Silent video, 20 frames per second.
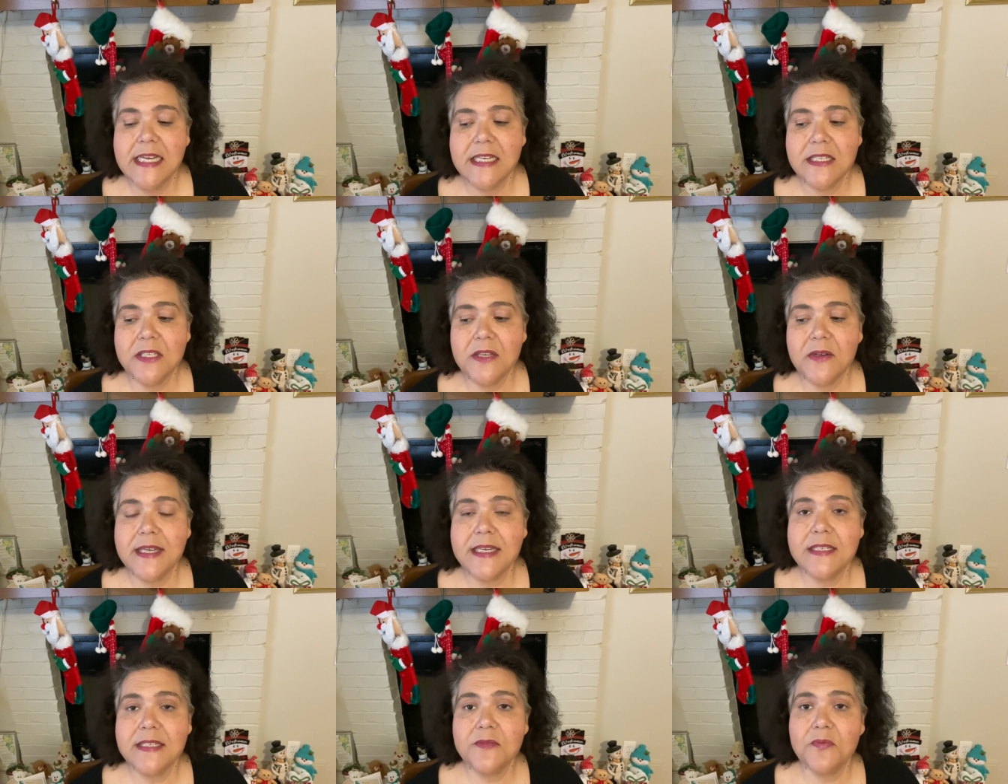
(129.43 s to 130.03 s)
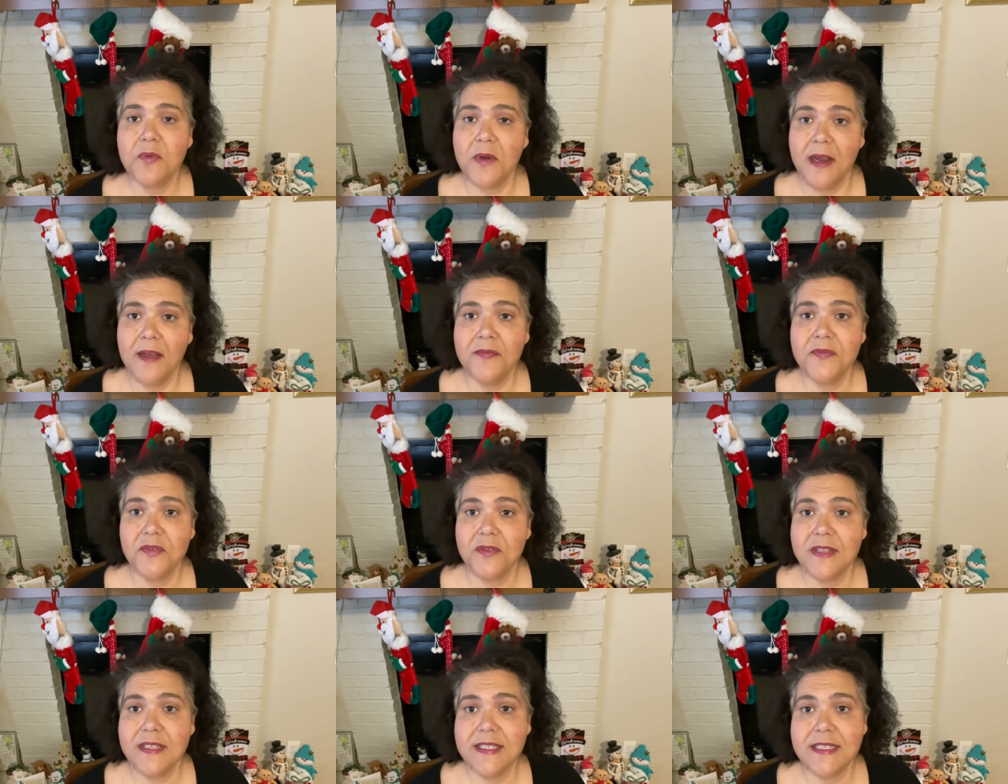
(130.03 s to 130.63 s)
So it's rough
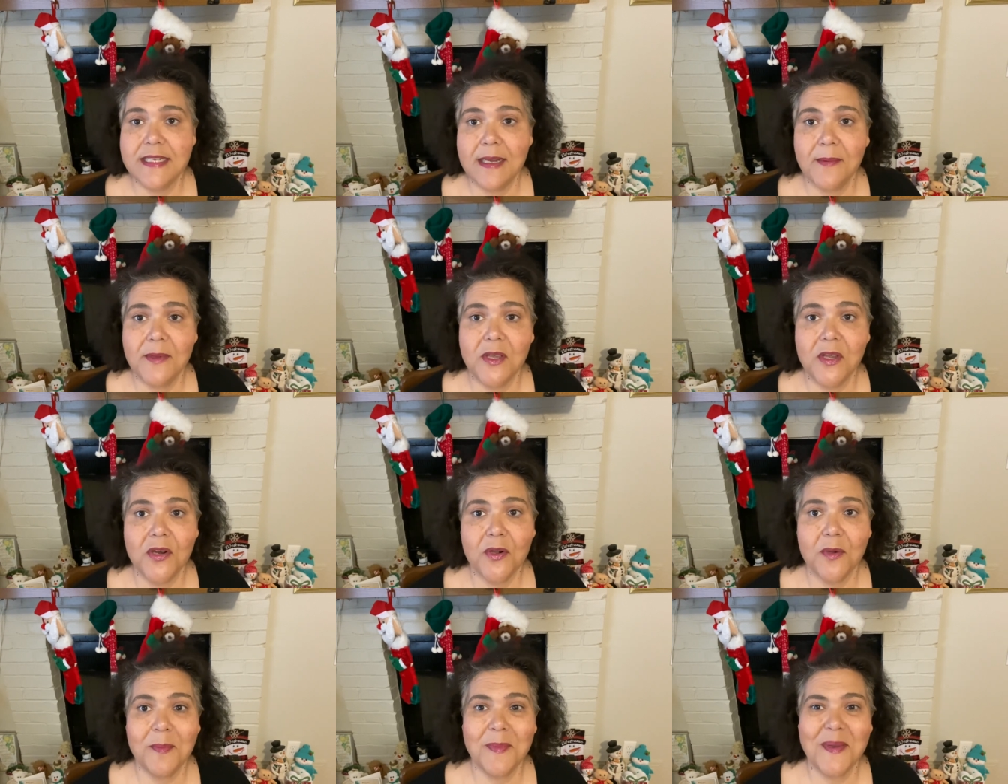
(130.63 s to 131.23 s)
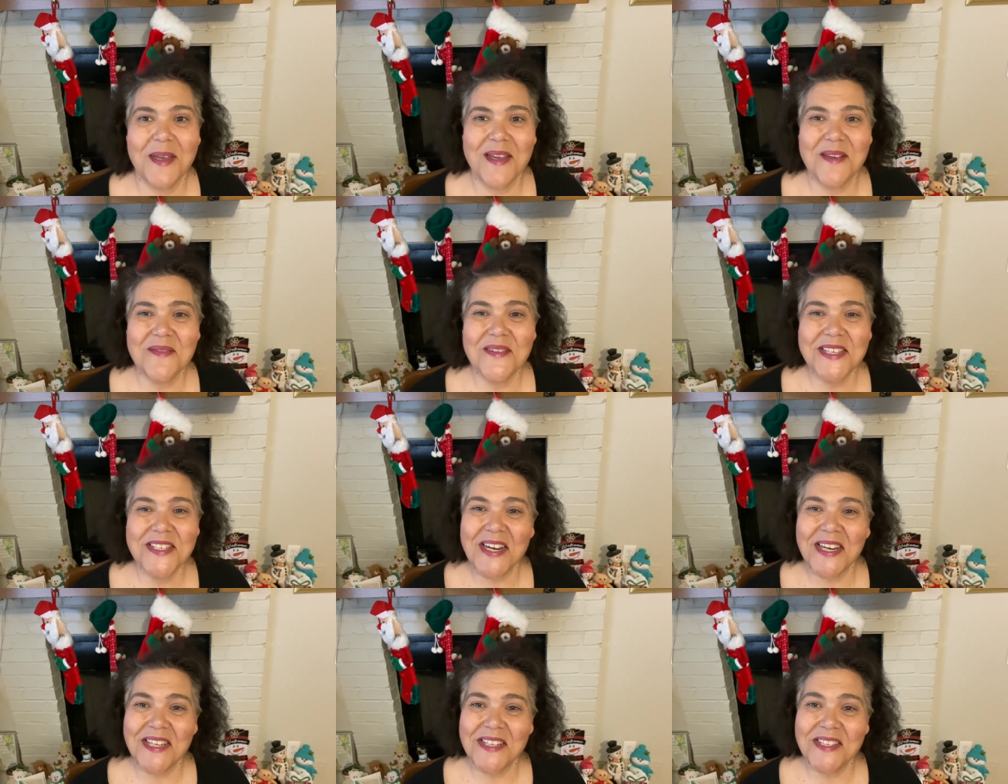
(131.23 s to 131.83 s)
during this time of year, but we
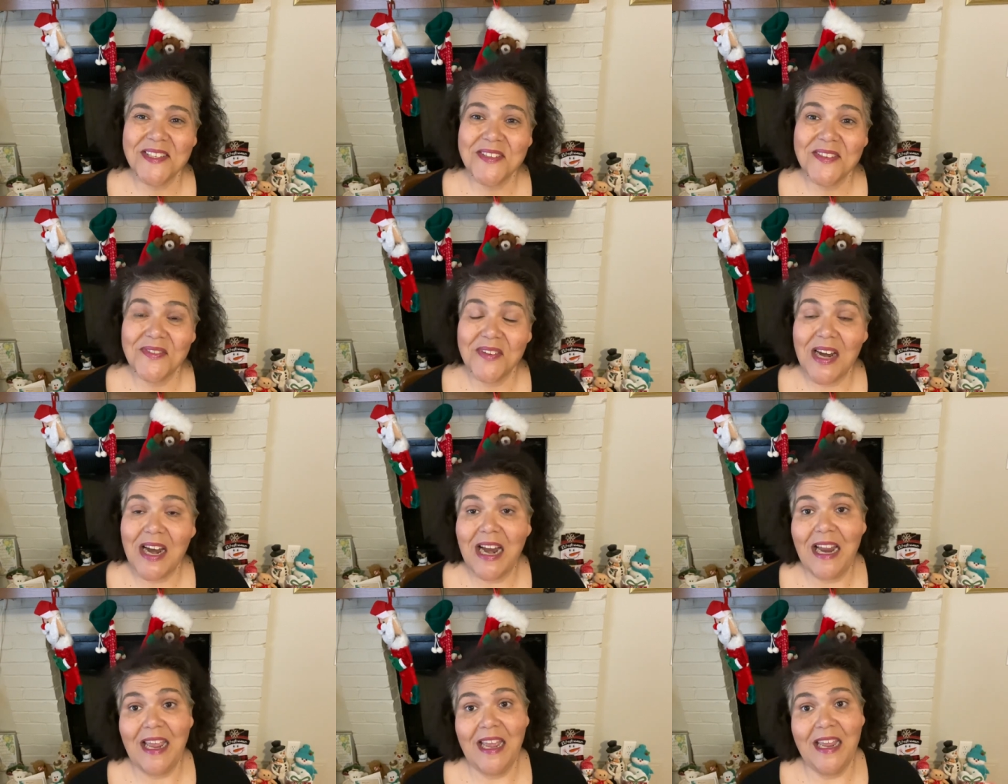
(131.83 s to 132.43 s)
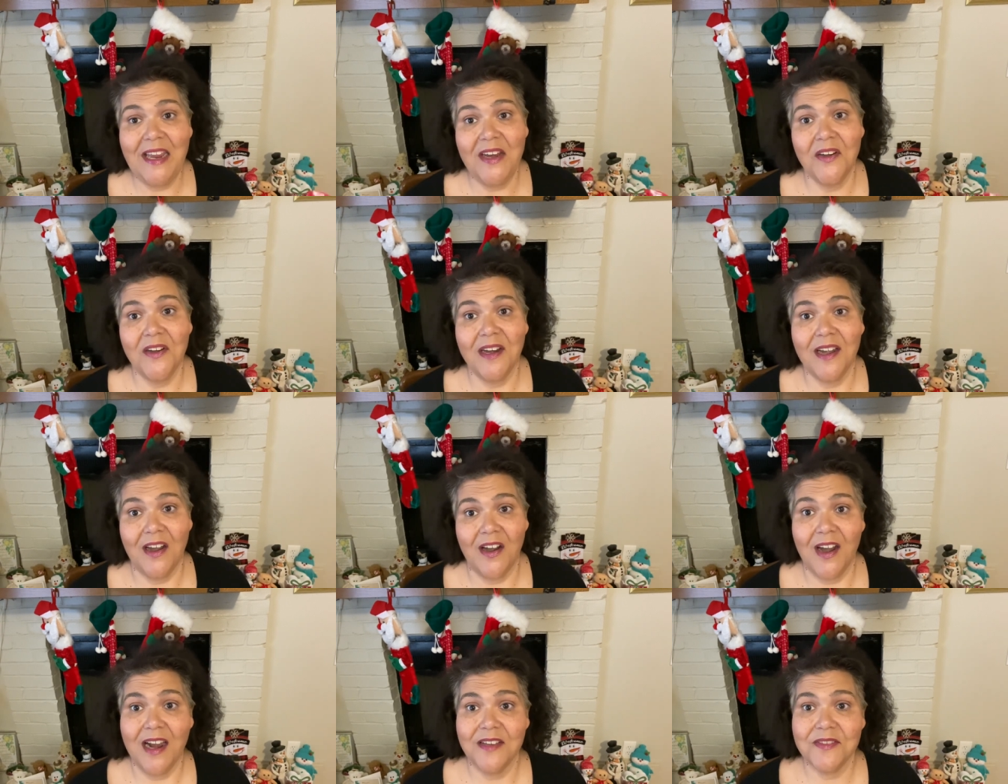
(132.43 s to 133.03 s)
try to do, here at
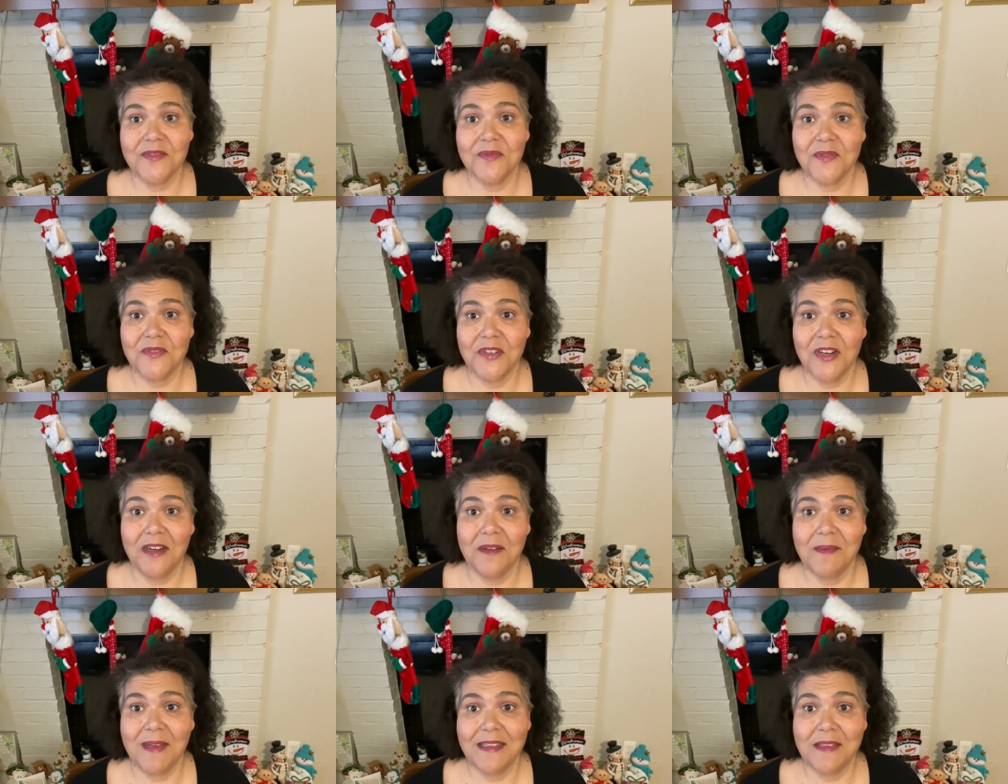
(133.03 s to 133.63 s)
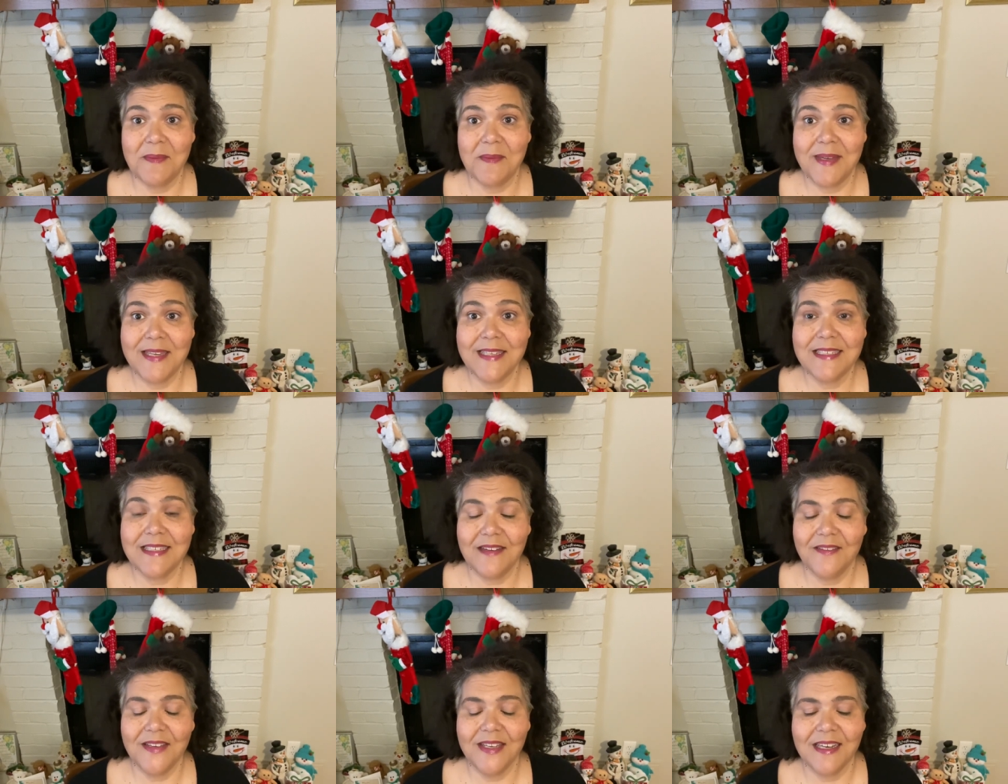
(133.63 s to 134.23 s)
our house, we're trying to make the
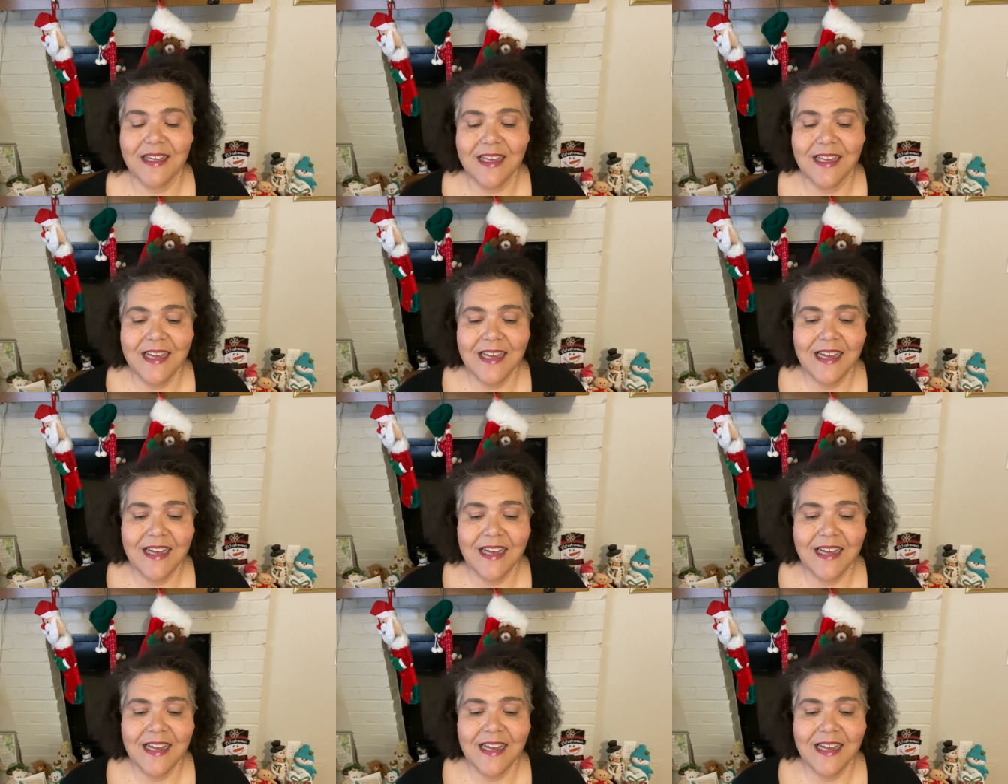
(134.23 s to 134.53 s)
best of it.